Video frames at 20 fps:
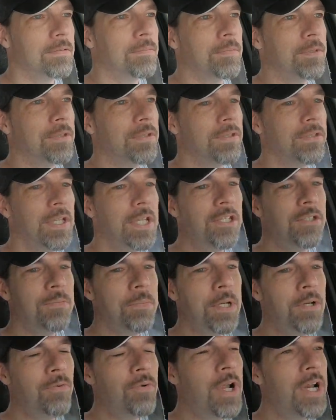She seems to
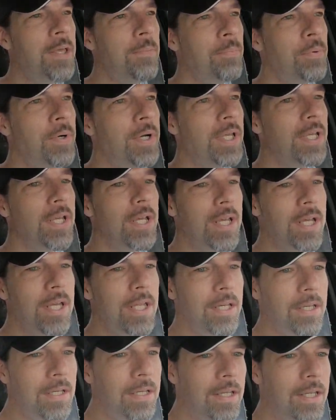be running pretty good,
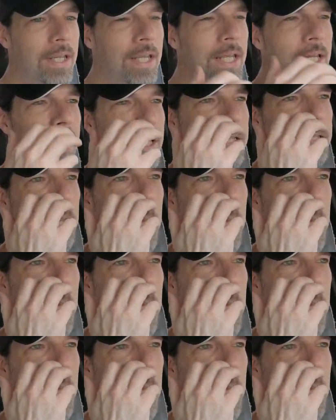and